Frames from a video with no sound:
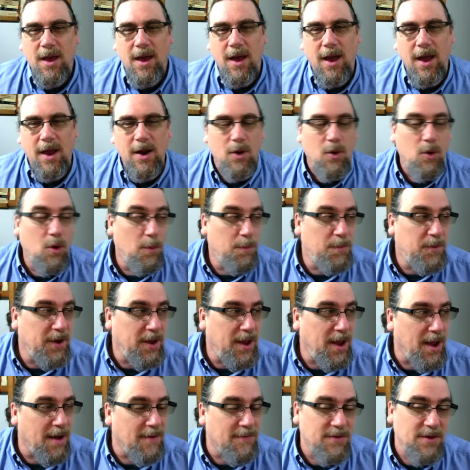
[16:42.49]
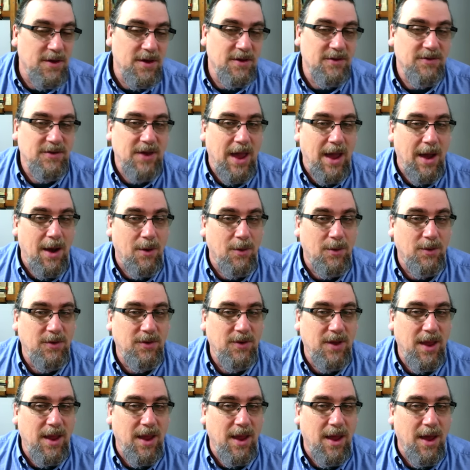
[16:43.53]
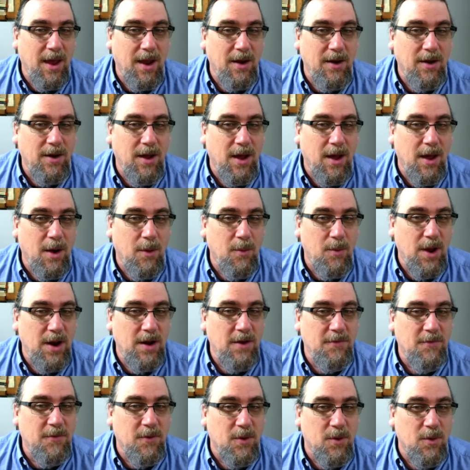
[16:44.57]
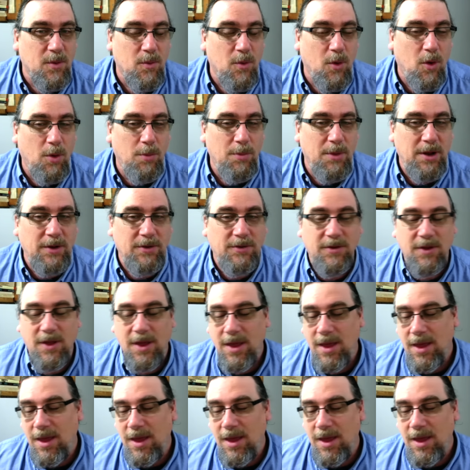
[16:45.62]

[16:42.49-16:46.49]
I'd hope to have these out and uh, ready for enrollment